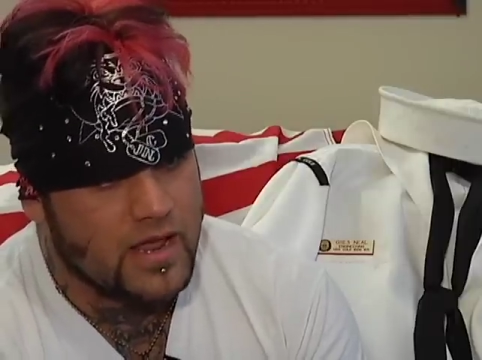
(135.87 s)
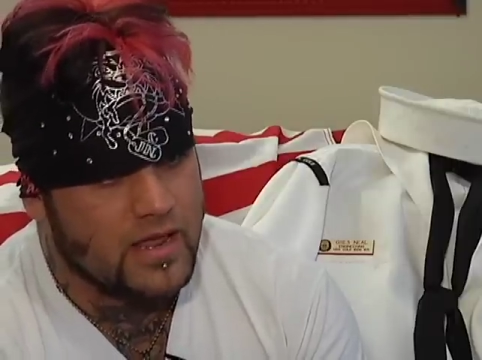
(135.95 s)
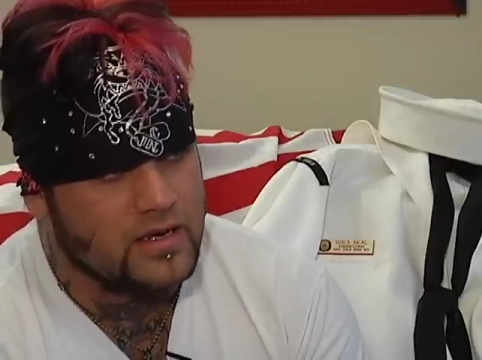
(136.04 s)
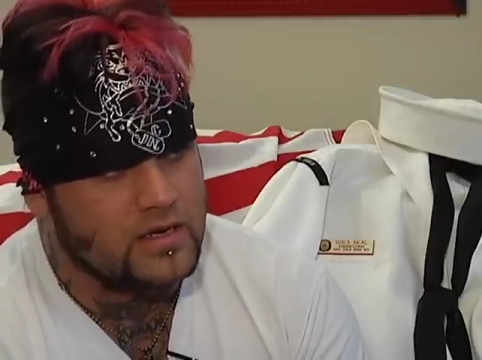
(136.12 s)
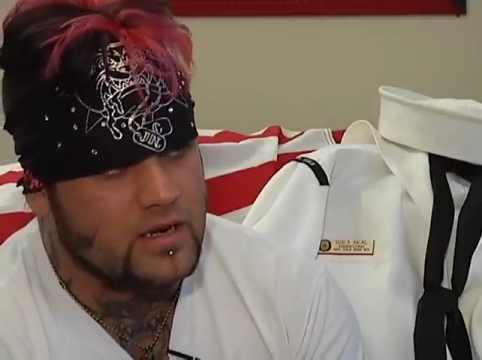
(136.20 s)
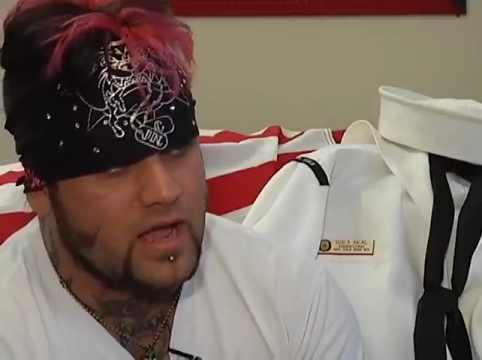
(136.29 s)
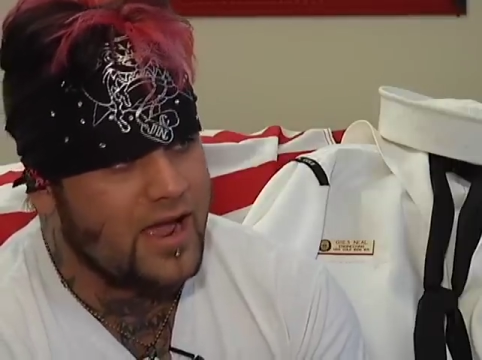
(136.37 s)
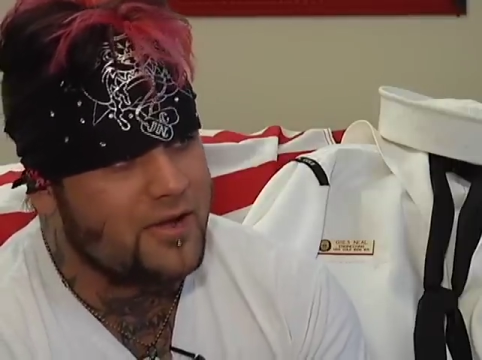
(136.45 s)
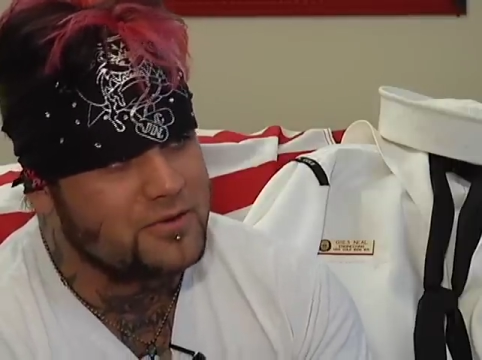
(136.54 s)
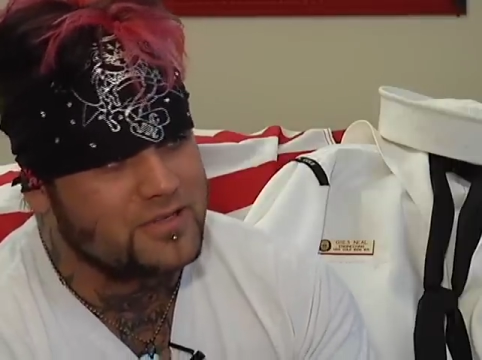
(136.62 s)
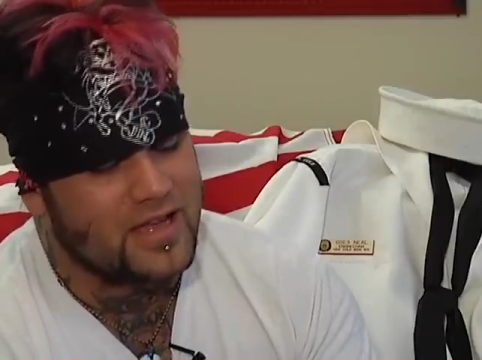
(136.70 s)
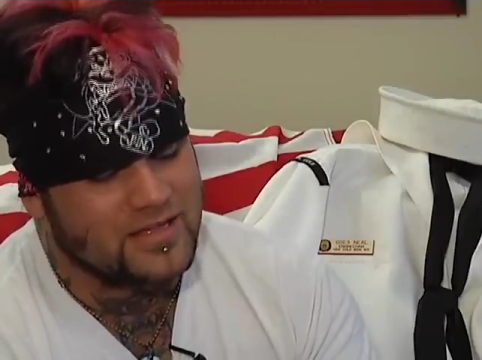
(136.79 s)
And
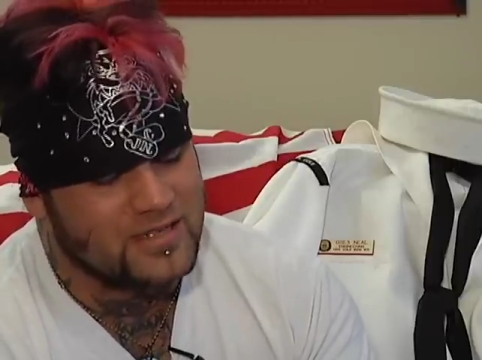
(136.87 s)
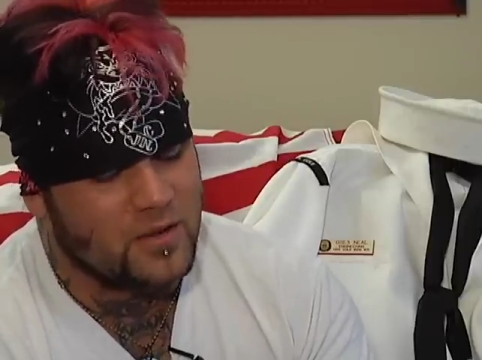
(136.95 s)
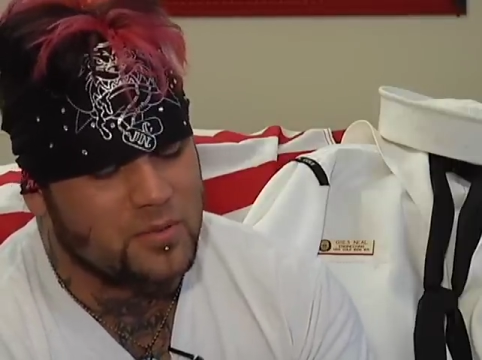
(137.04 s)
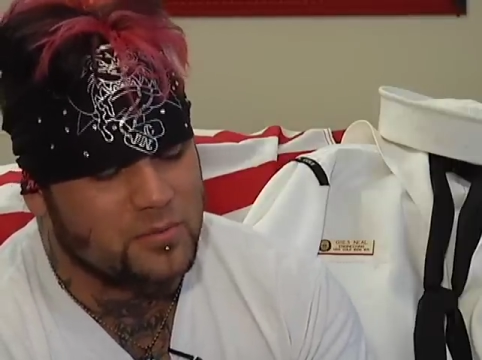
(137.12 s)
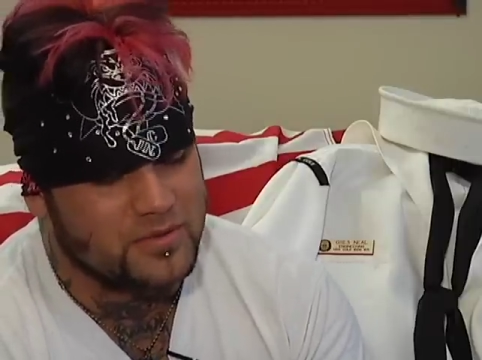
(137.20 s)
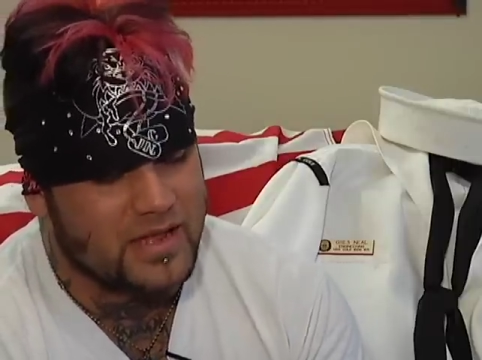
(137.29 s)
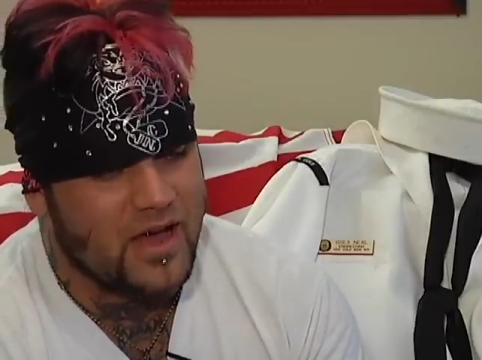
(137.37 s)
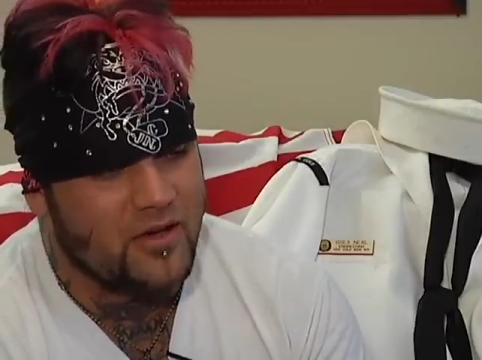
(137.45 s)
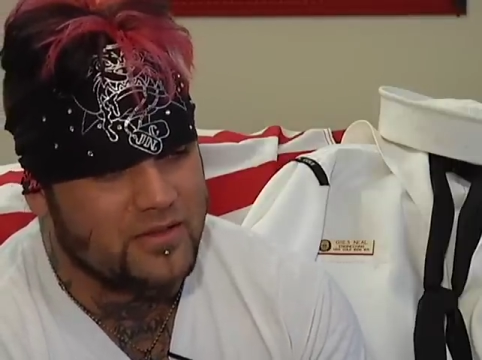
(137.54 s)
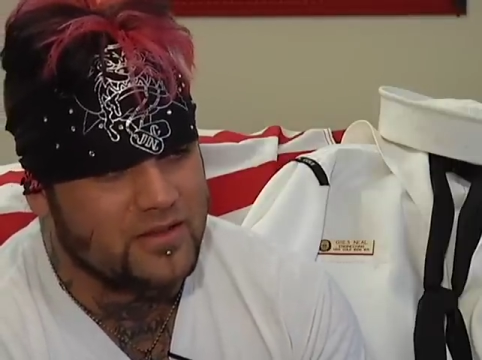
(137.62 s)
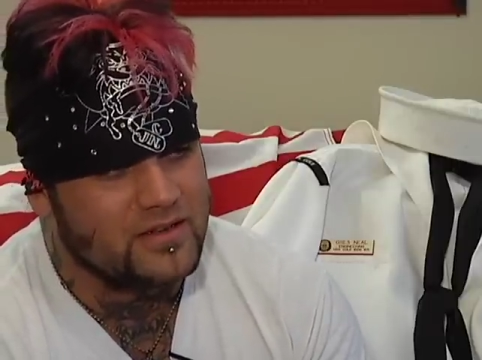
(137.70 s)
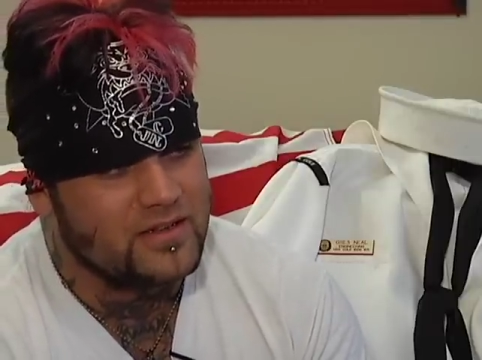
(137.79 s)
I, I tell people
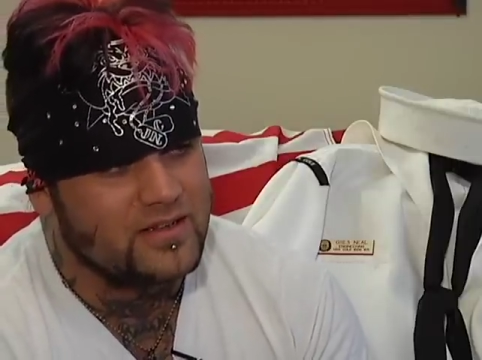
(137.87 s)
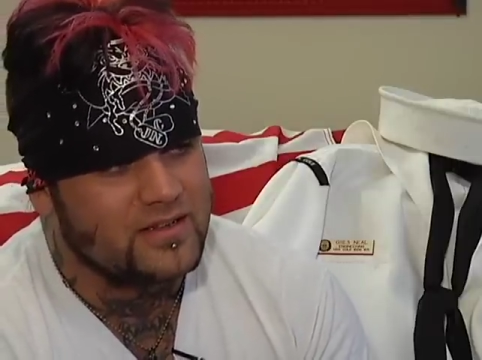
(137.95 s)
now that,